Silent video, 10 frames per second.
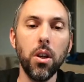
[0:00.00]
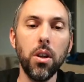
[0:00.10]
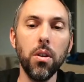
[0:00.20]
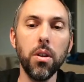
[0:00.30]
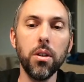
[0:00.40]

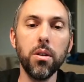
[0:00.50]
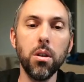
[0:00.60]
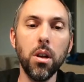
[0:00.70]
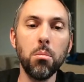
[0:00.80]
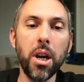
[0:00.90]
There's
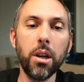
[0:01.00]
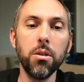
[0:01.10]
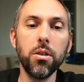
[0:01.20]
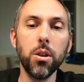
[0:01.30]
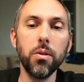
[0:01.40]
a
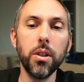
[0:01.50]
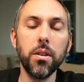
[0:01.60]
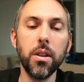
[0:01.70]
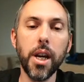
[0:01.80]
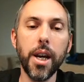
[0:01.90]

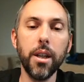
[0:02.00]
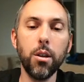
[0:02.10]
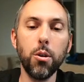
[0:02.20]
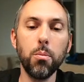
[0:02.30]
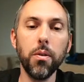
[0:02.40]
microservice that
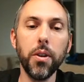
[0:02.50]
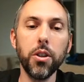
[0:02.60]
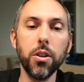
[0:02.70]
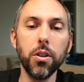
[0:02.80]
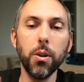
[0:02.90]

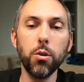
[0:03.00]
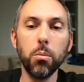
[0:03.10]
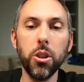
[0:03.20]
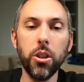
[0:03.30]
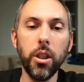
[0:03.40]
provisions virtual
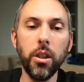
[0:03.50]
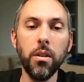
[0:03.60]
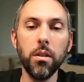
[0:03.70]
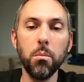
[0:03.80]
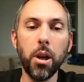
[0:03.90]

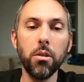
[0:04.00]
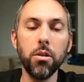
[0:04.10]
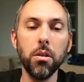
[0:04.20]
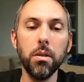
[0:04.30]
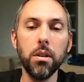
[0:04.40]
machines, a
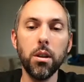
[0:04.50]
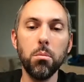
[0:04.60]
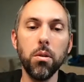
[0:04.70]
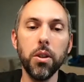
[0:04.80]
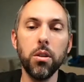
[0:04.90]
microservice that
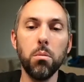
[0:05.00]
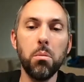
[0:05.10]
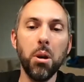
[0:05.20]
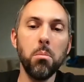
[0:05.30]
provisions bare